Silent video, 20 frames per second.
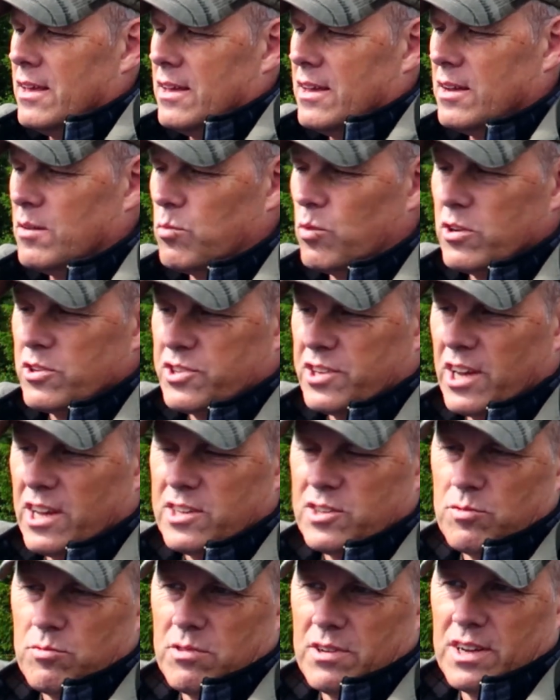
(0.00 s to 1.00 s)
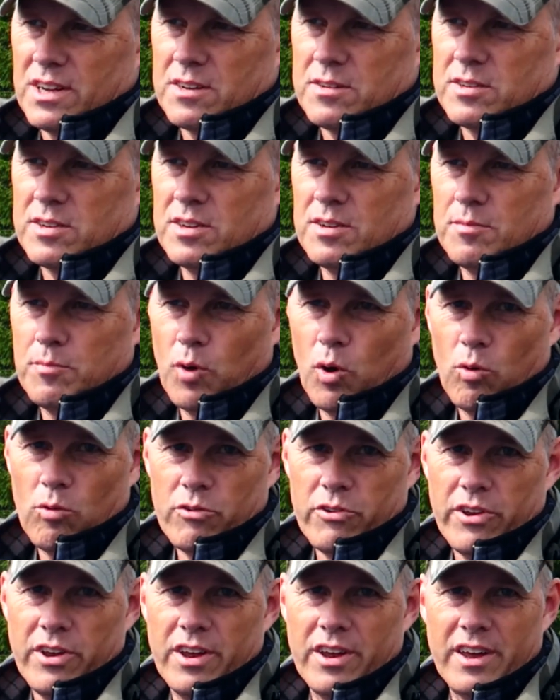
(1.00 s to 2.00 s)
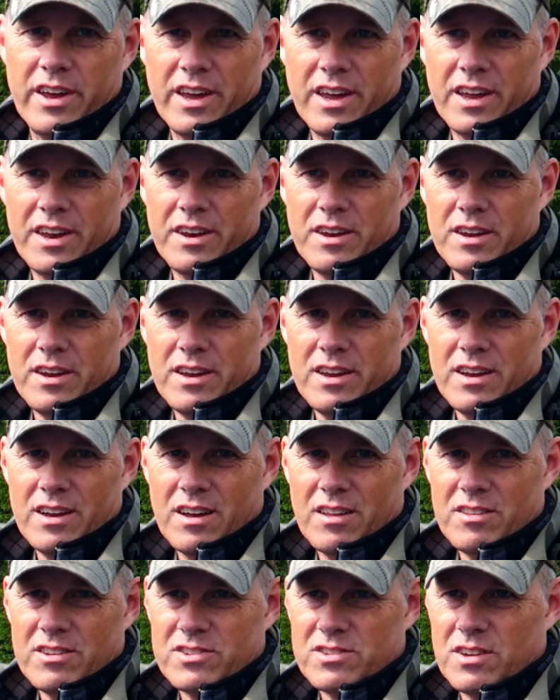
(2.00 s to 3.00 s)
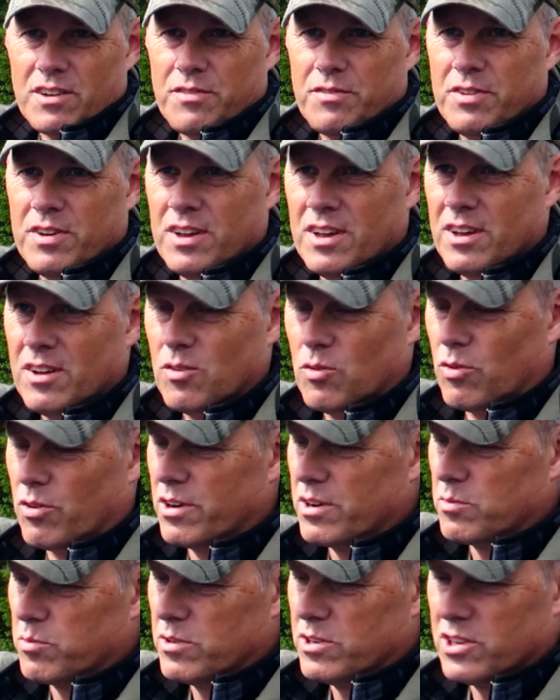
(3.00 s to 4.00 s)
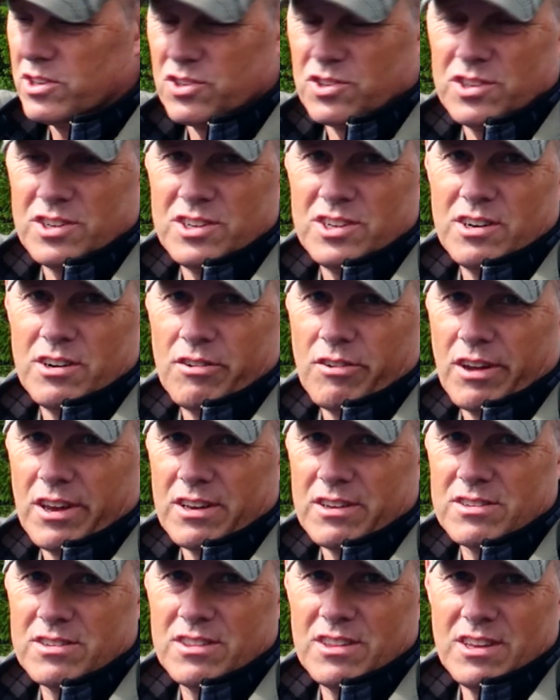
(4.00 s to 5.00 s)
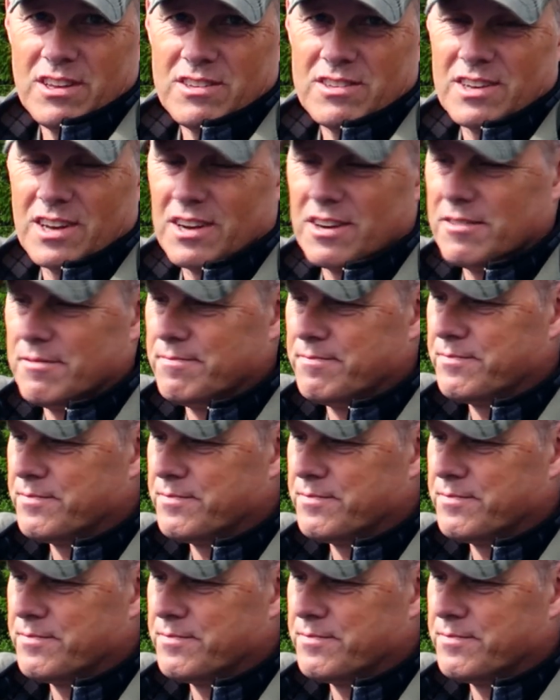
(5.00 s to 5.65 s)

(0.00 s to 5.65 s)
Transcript: in worst case you will get mold and other stuff, or it will just deteriorate the inside.